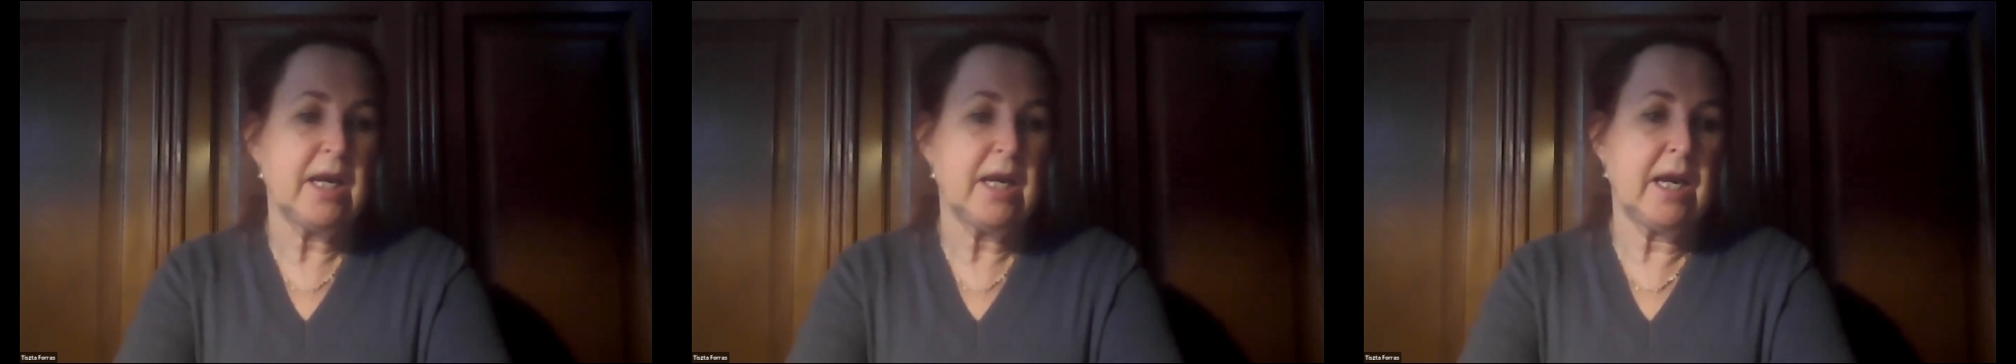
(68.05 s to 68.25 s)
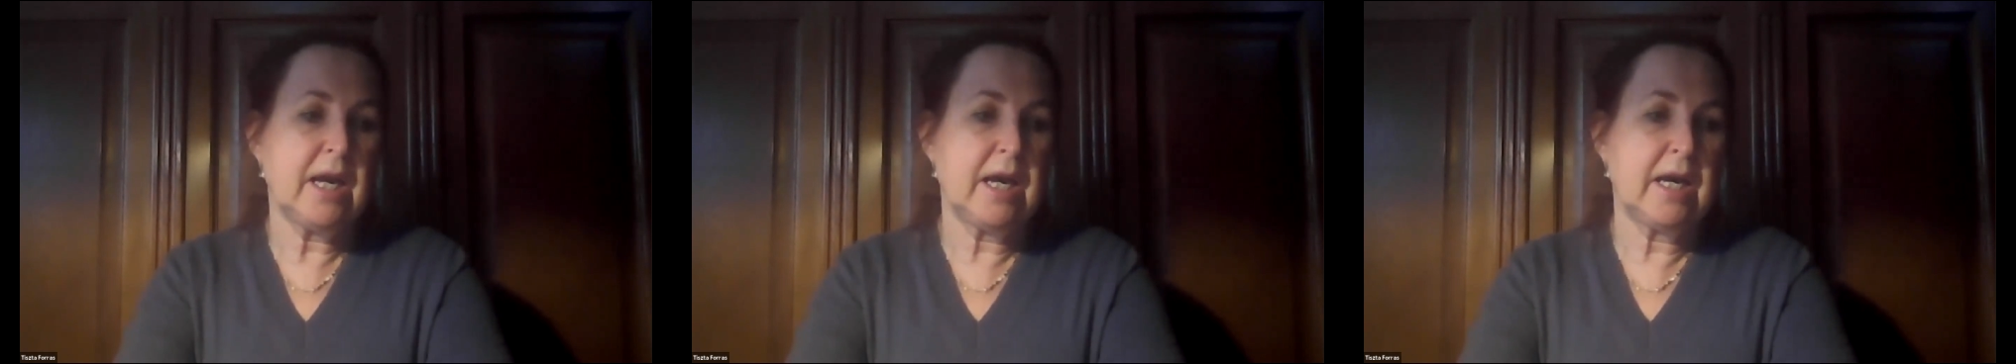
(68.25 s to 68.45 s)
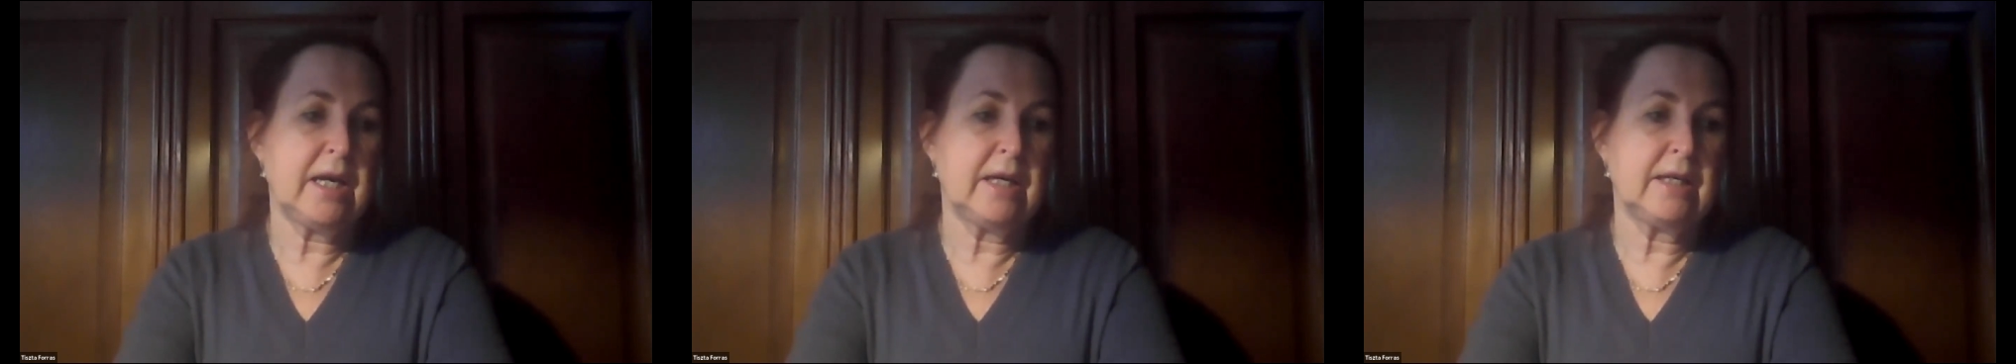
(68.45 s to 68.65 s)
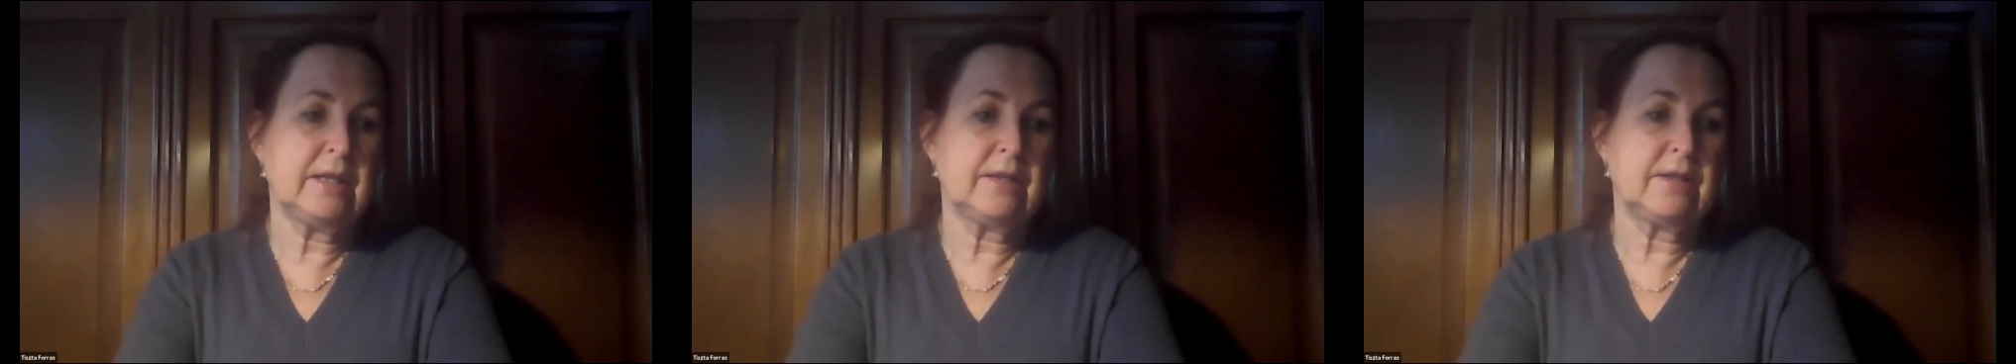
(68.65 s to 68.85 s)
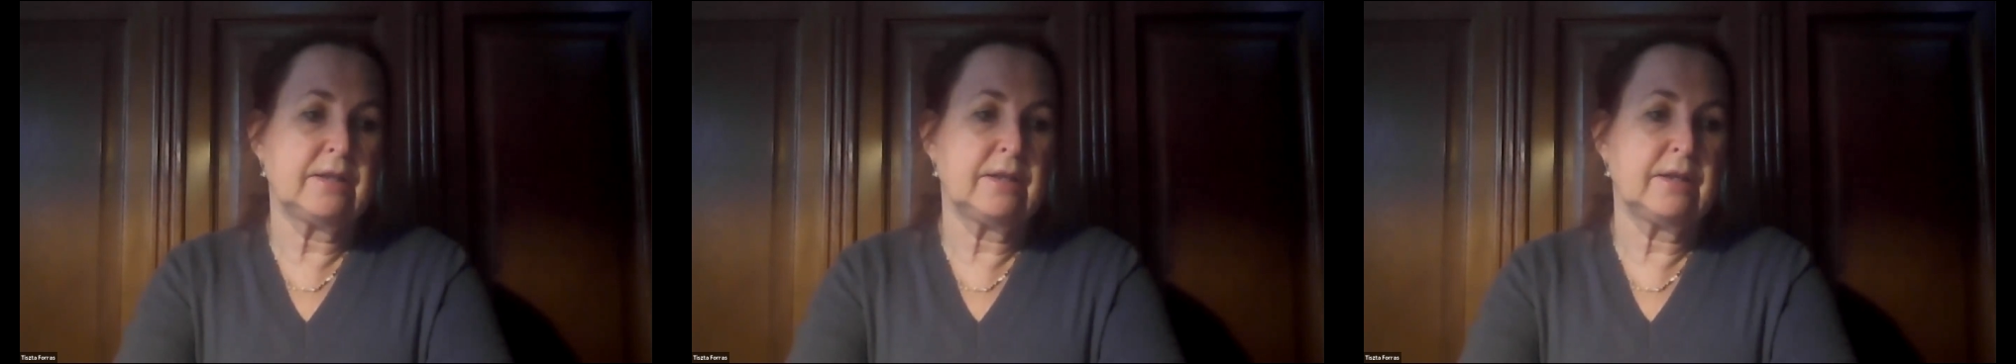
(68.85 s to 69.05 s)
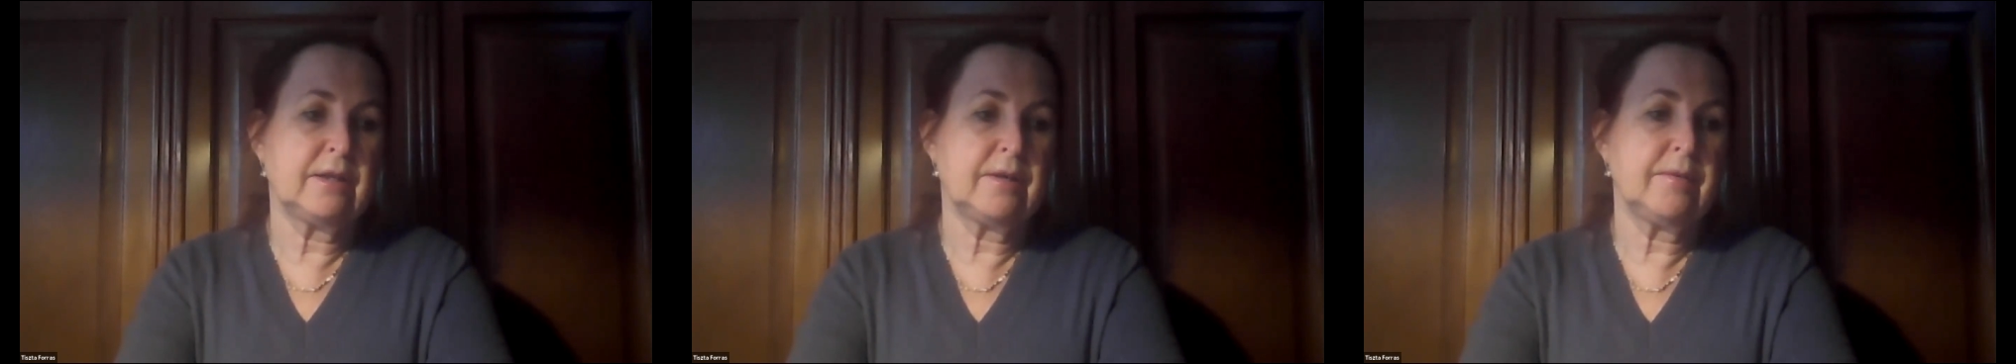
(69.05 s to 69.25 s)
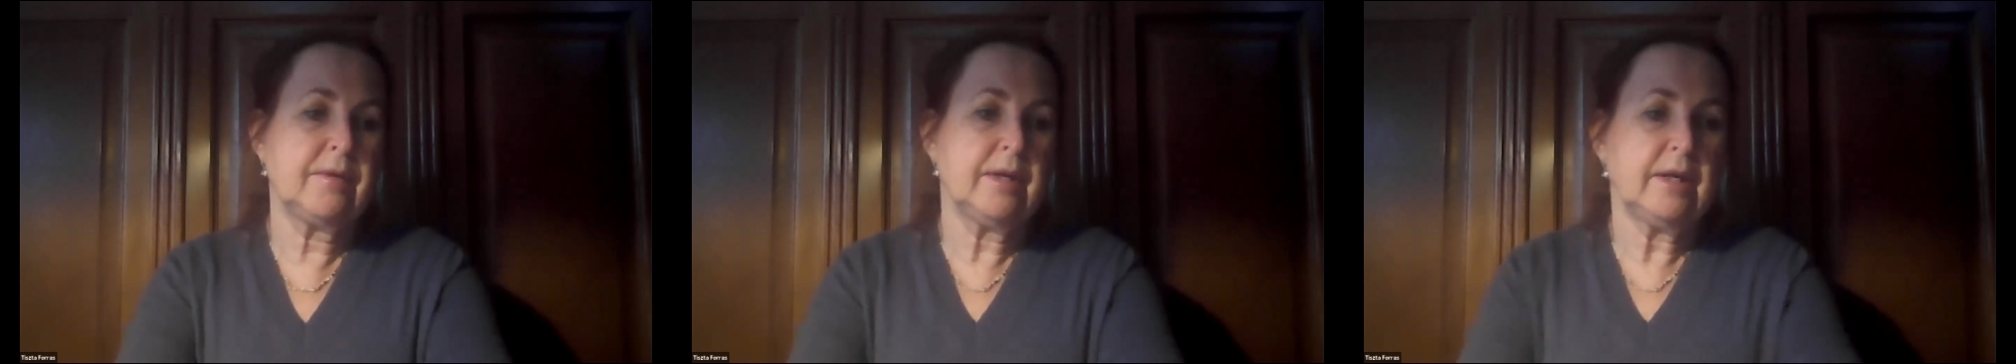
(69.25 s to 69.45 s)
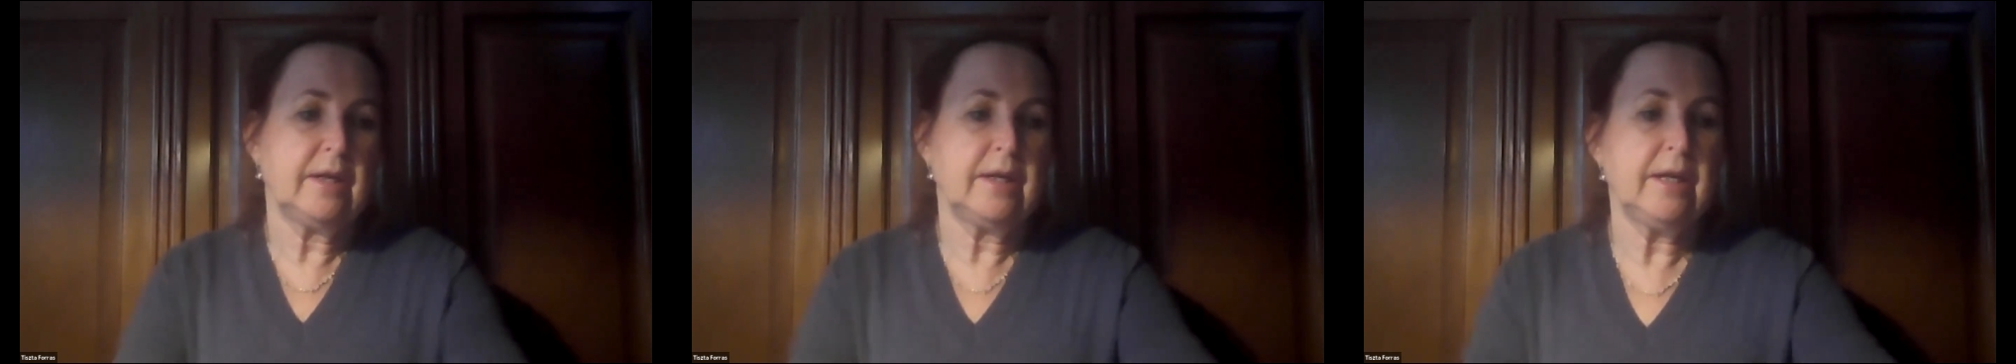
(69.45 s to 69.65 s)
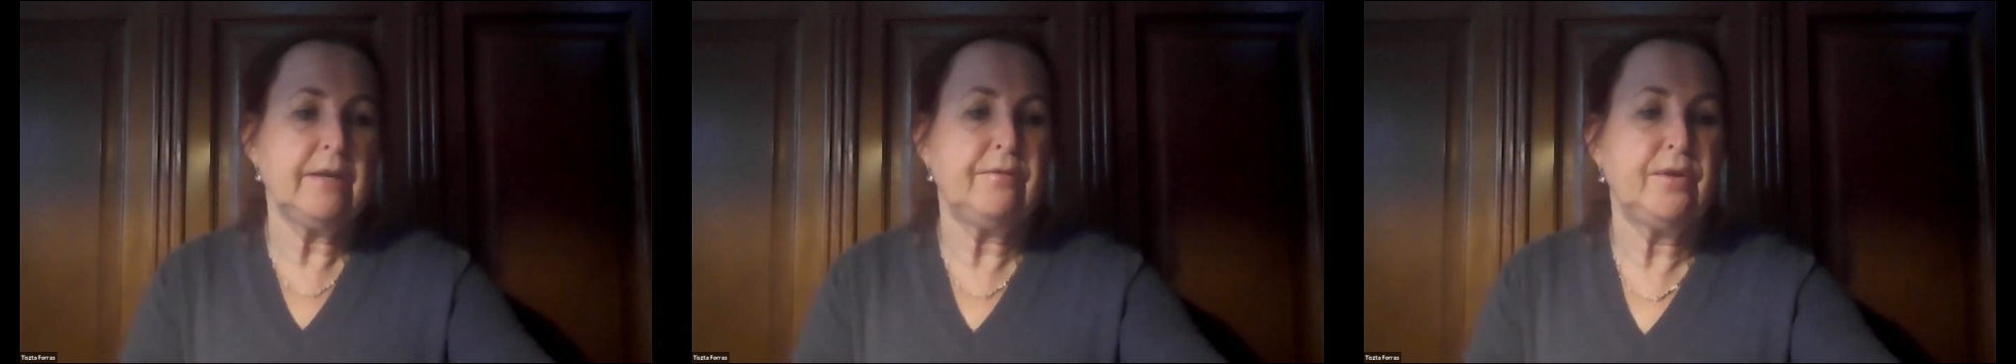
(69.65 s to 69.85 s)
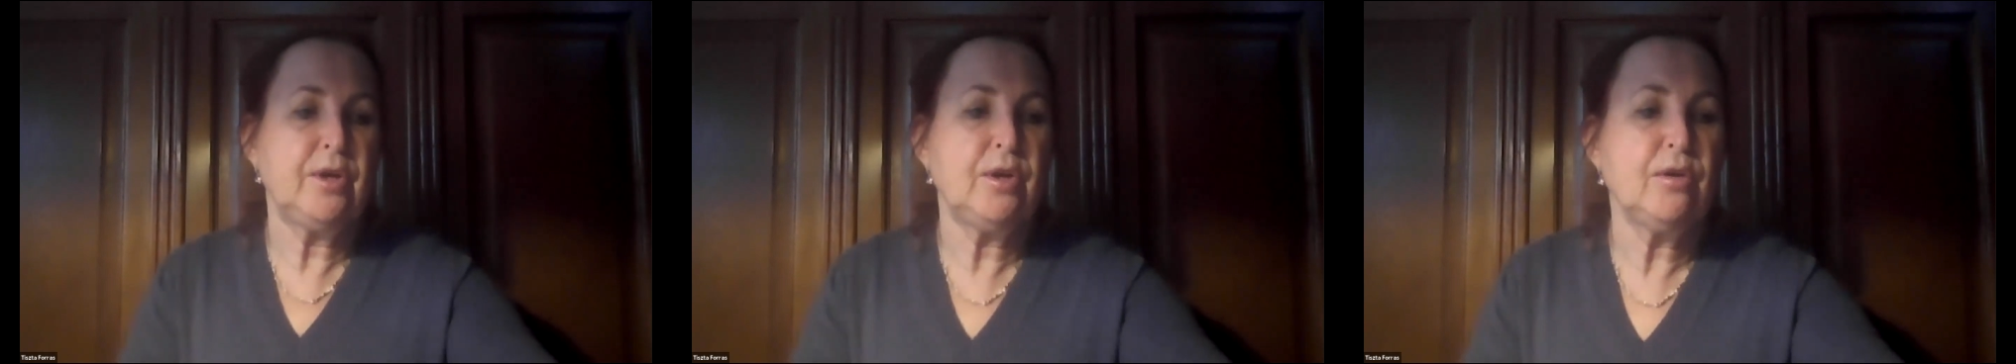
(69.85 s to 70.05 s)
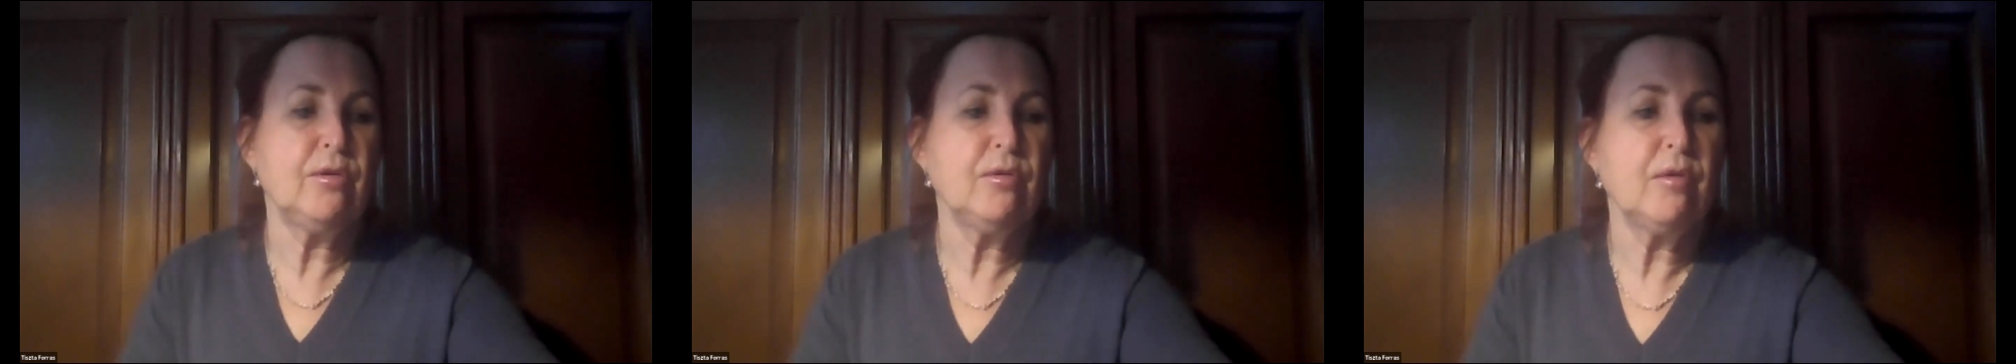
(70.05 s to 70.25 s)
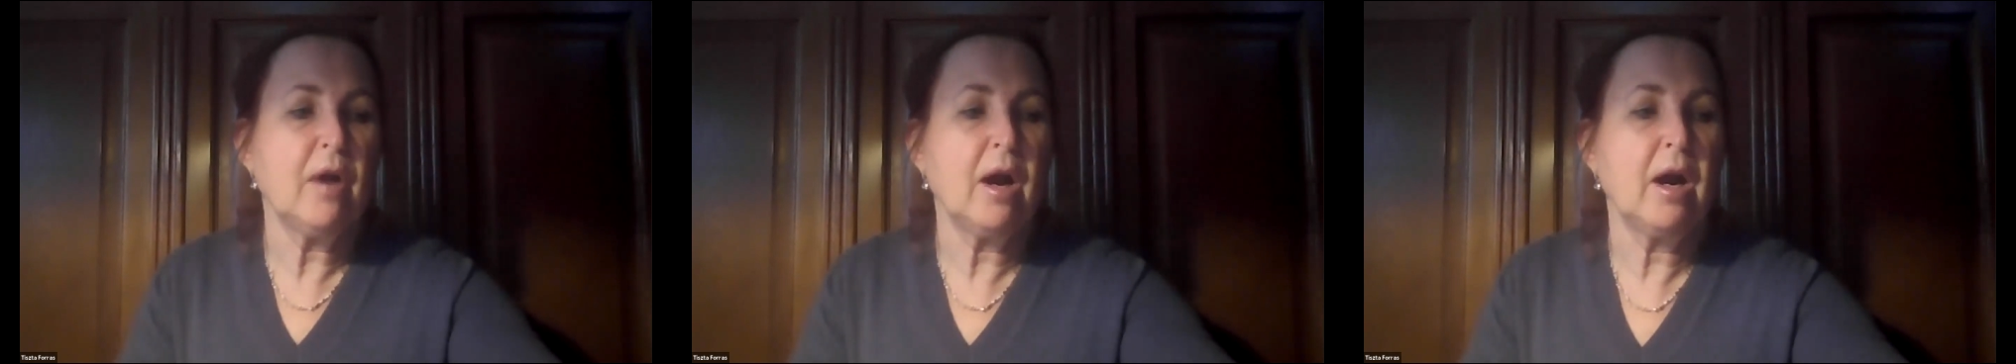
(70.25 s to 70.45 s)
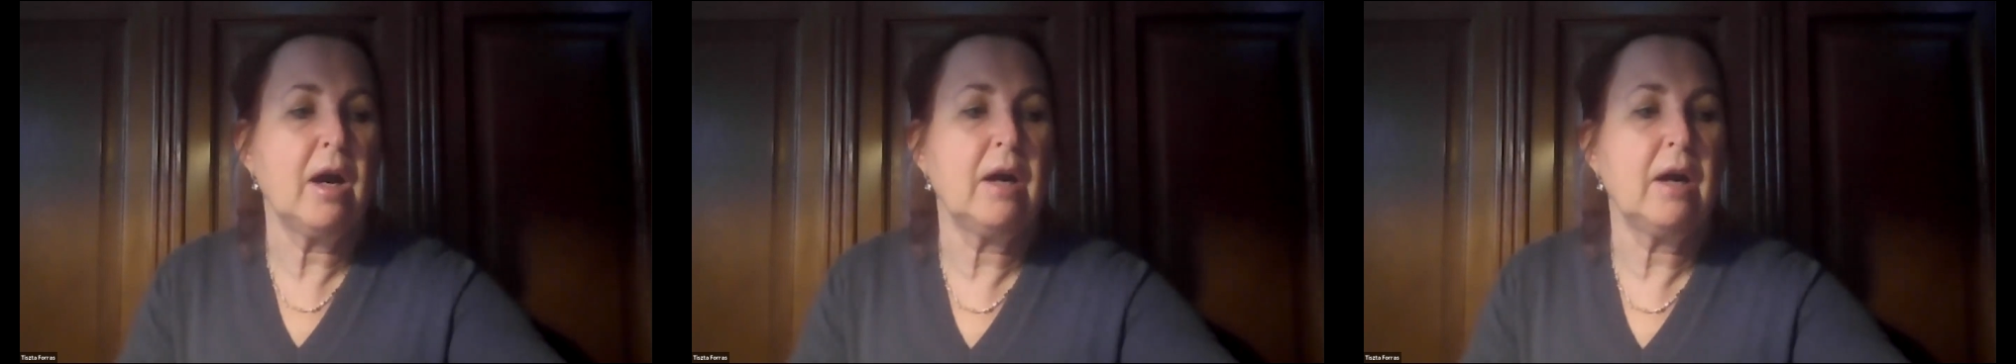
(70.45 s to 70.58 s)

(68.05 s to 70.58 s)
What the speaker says: And if you